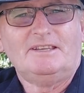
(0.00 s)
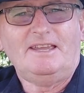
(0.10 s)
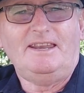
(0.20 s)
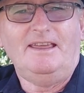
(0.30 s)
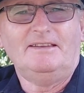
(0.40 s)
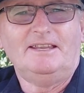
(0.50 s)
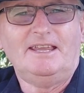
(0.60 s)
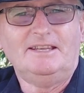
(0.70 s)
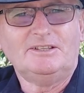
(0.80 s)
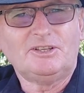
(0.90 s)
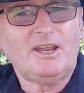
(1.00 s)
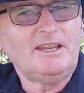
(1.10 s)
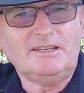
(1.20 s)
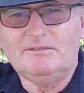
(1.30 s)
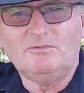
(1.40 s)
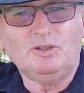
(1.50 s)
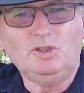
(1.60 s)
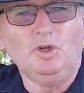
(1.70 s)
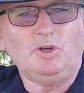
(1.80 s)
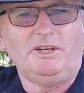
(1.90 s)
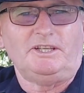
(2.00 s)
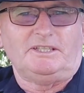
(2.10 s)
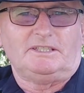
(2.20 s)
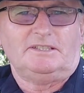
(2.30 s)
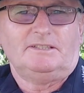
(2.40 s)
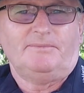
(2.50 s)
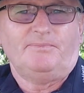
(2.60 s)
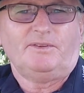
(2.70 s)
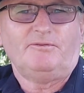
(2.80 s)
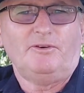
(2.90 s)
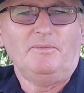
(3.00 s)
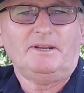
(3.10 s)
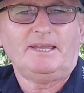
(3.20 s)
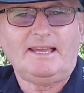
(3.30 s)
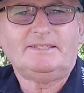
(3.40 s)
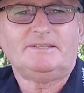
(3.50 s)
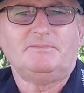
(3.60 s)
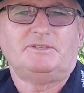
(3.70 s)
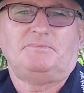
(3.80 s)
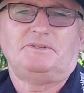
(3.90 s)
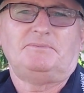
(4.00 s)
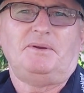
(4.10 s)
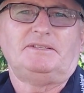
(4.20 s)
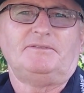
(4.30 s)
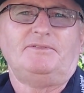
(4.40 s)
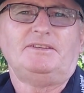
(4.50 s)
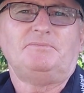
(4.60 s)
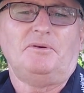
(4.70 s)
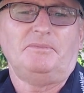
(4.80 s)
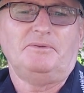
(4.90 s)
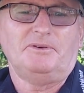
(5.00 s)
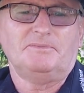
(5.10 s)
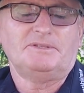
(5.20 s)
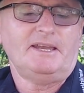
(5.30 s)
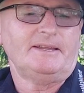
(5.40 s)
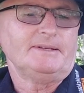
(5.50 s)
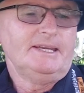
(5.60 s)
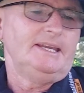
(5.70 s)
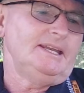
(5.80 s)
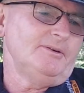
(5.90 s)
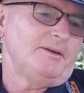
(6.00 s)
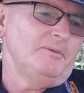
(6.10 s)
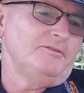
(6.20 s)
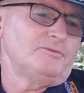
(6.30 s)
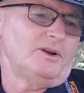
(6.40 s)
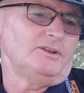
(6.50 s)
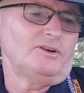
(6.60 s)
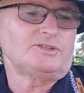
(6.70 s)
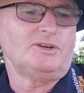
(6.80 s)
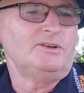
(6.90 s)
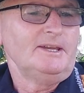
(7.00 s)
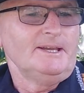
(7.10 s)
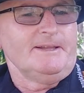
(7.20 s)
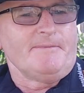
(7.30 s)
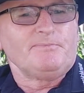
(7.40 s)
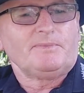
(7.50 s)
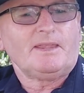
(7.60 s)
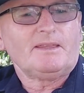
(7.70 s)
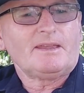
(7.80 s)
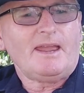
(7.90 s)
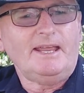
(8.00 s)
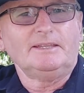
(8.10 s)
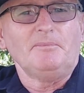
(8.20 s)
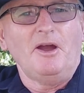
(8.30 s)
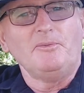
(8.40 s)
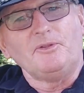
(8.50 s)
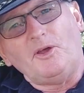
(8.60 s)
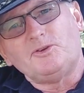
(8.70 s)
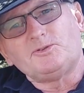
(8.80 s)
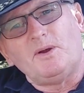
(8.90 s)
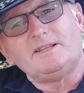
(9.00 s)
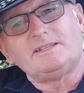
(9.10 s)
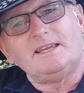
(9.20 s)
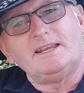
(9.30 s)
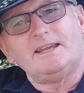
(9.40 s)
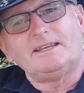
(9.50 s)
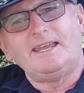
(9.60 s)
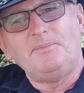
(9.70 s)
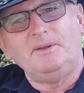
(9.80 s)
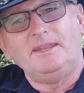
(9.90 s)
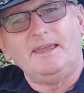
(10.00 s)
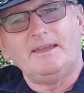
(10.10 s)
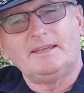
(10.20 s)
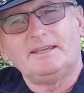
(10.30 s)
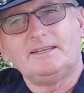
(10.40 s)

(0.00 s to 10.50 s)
and look at it from a customer's perspective. That's probably what I'm saying. Anyway, moving right along. So at the moment, those ones that are keeping their